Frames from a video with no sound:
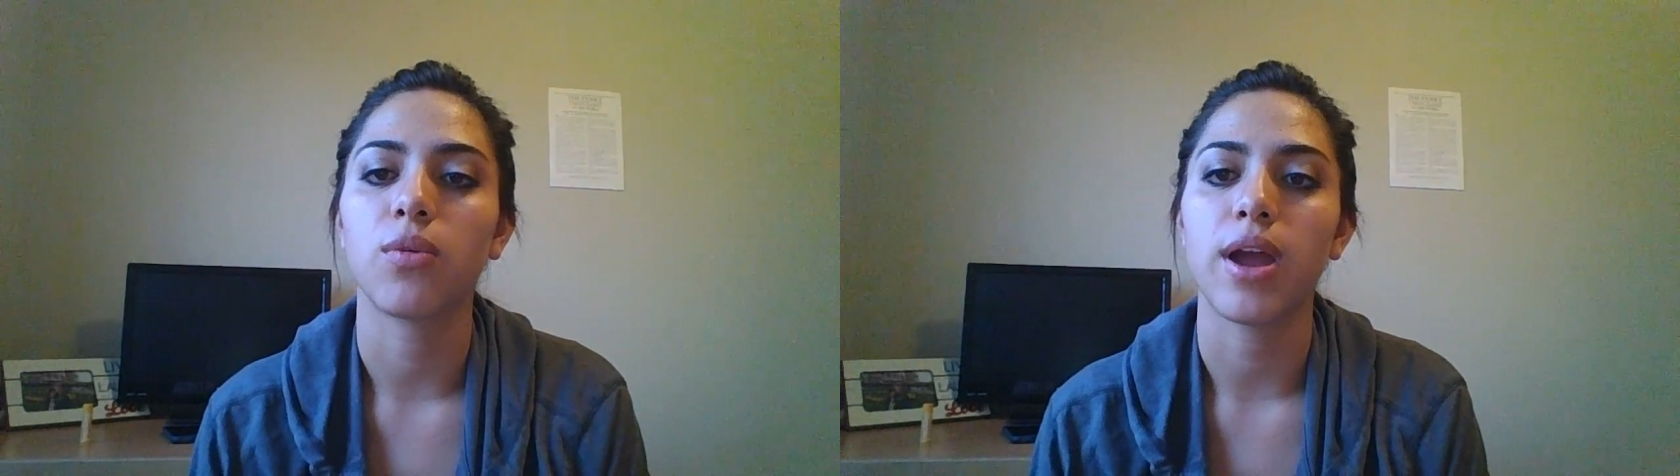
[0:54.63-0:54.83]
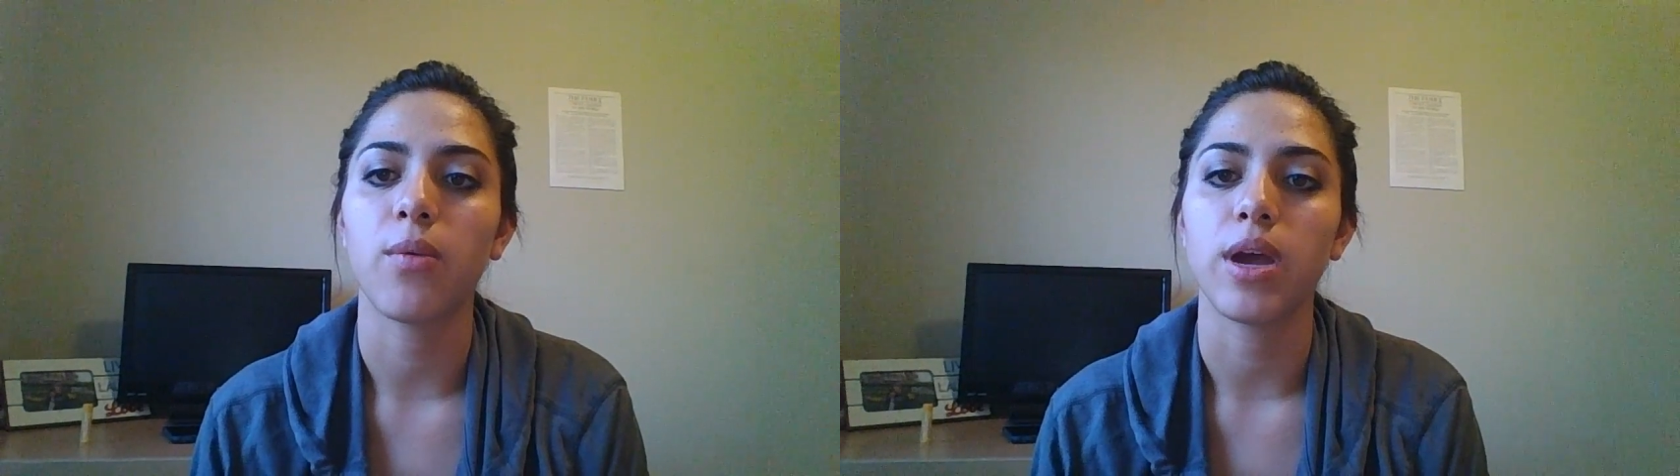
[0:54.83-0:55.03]

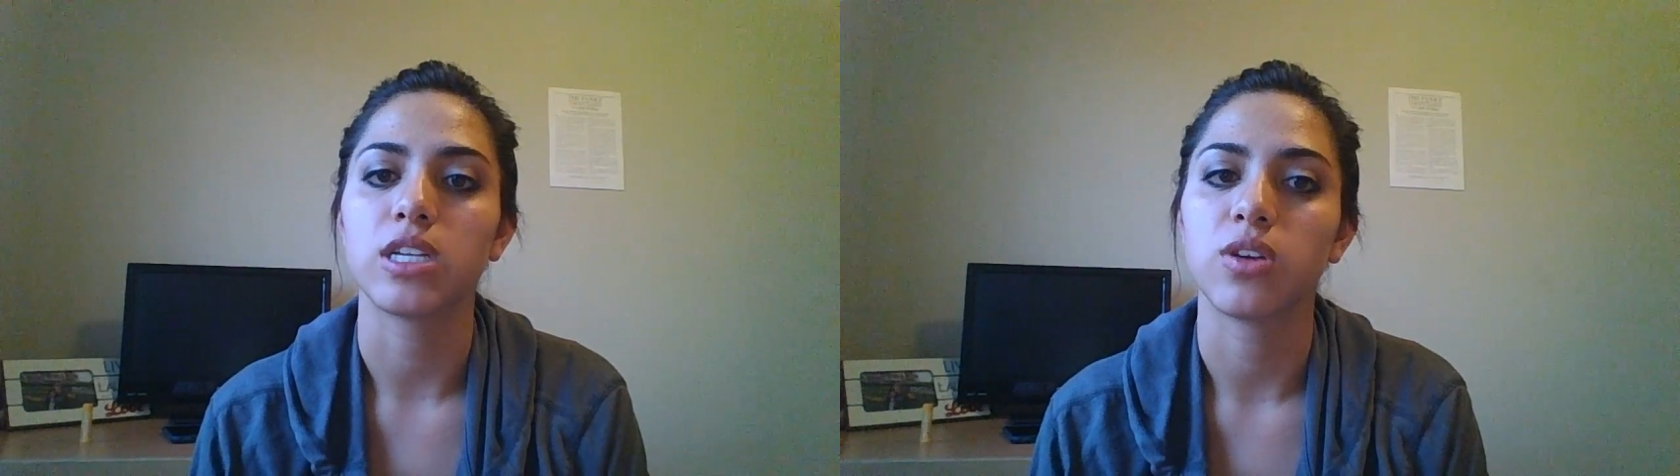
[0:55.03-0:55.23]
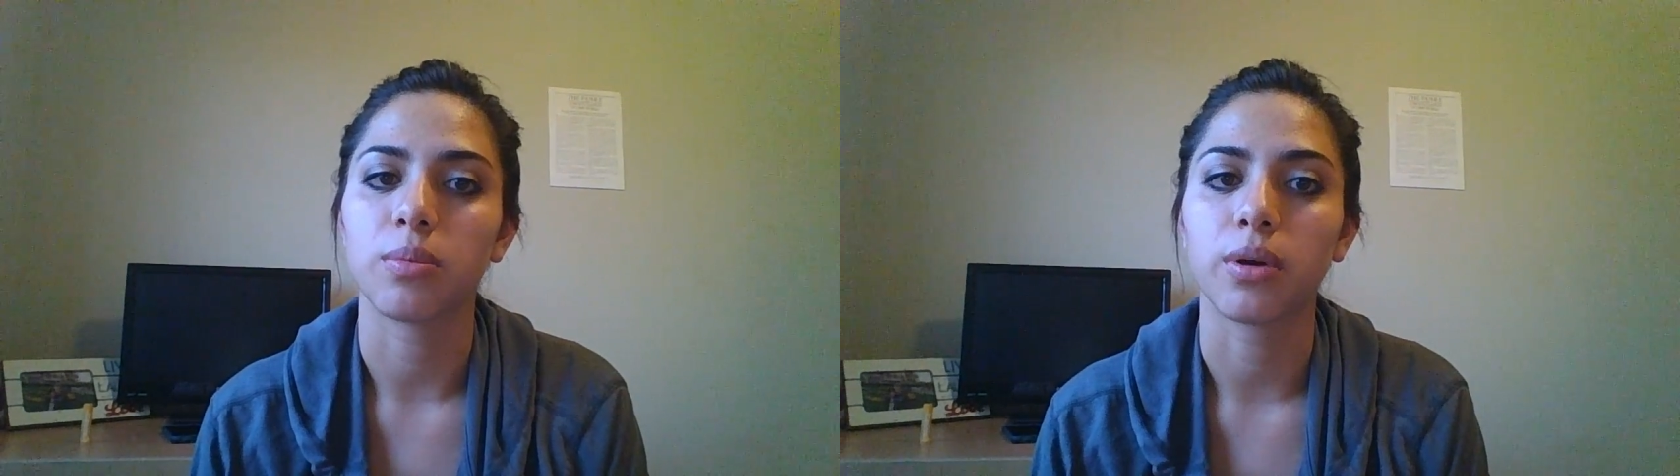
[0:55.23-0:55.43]
right way
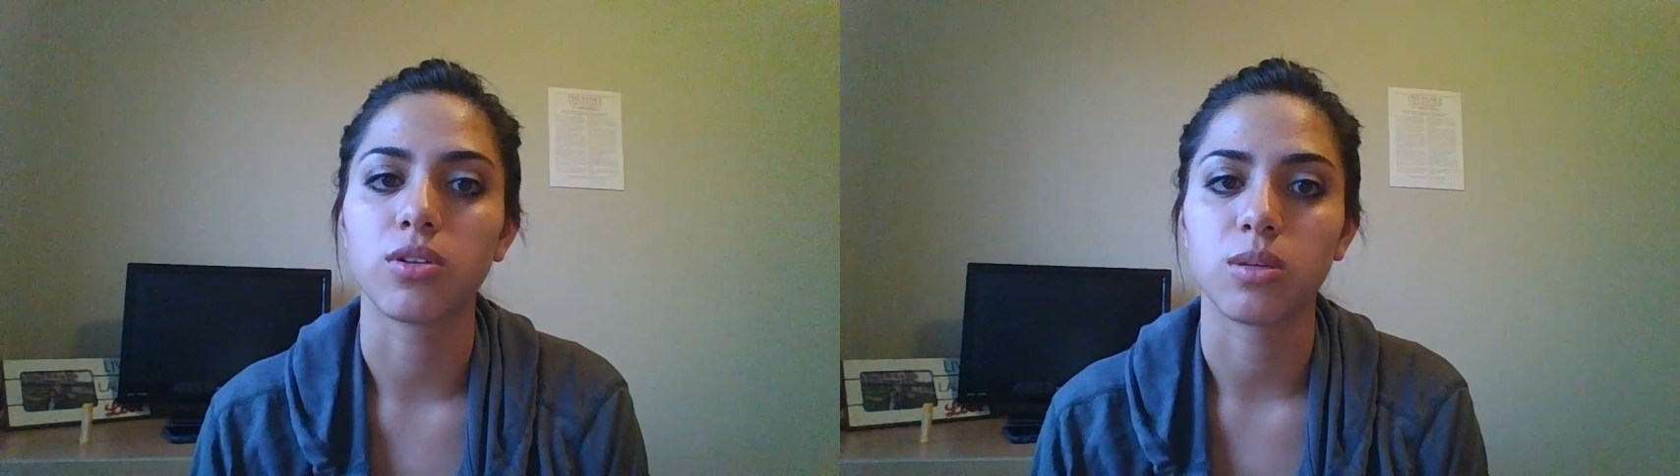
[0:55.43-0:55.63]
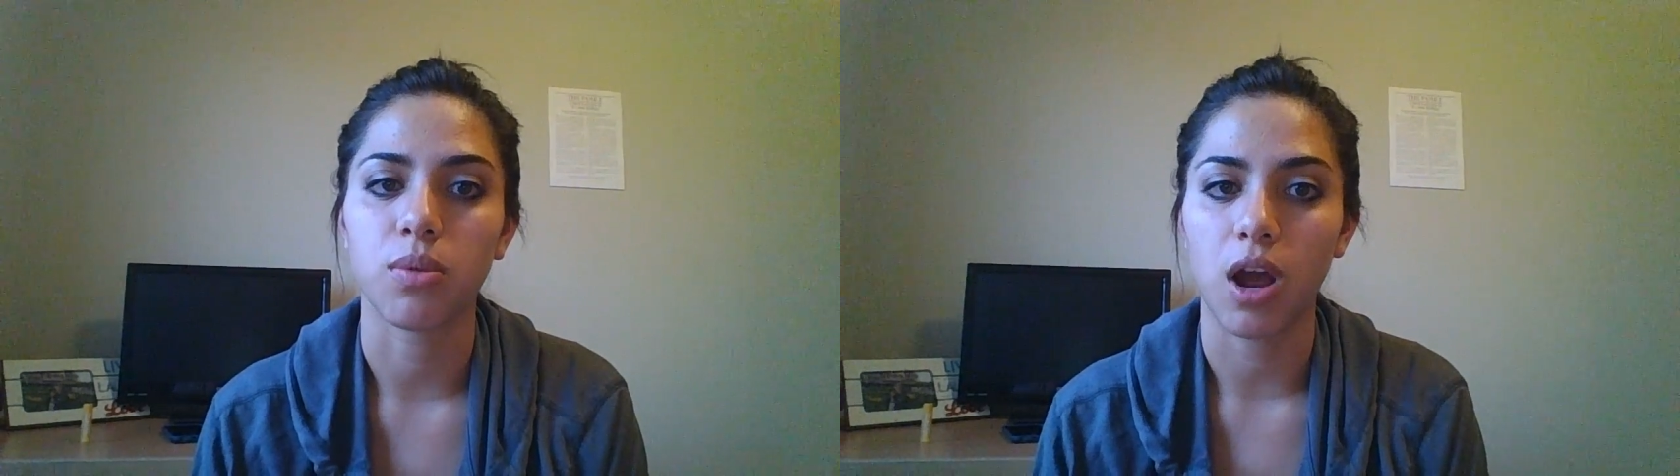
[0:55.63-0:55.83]
to
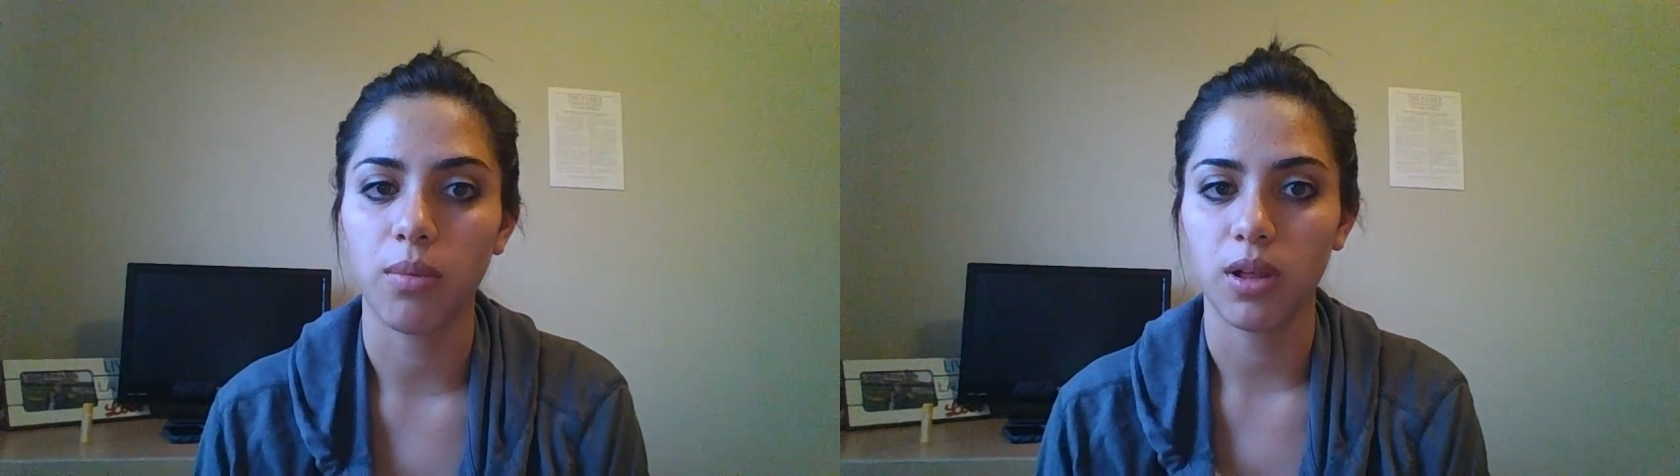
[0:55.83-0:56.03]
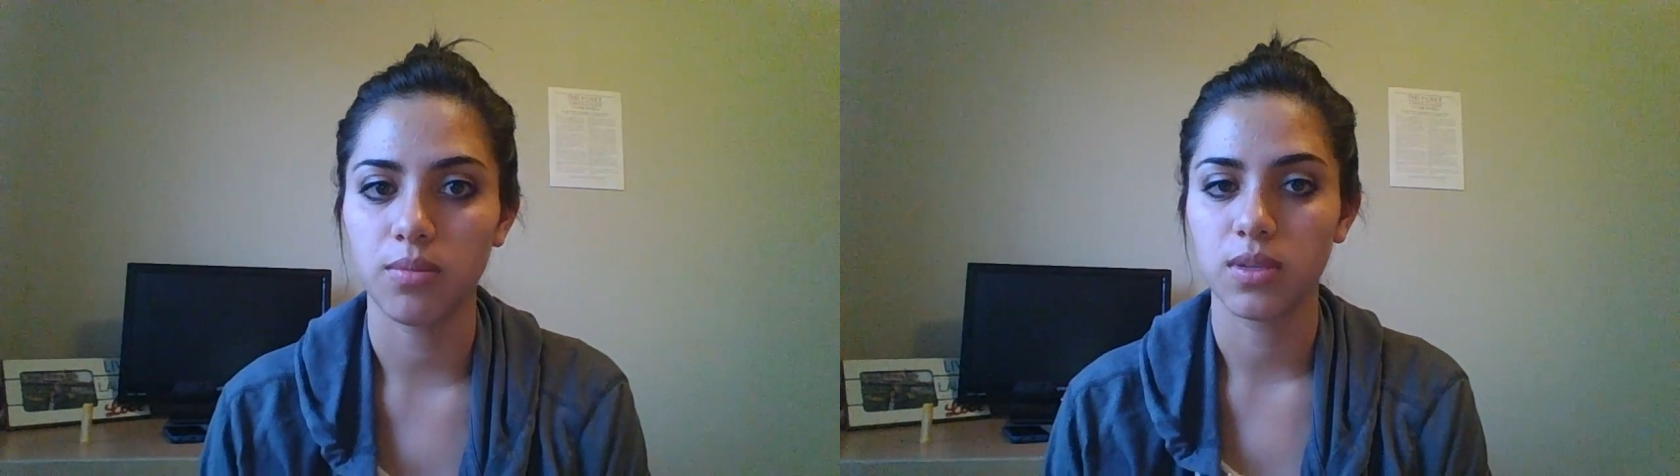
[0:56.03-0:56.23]
approach a
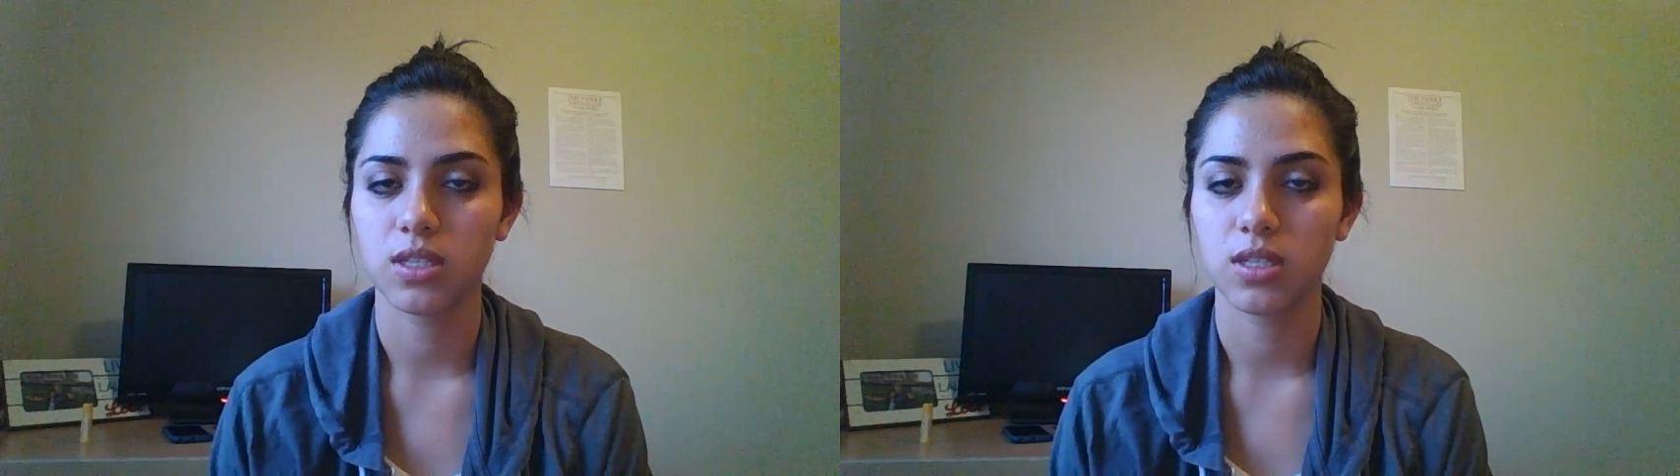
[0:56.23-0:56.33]
problem.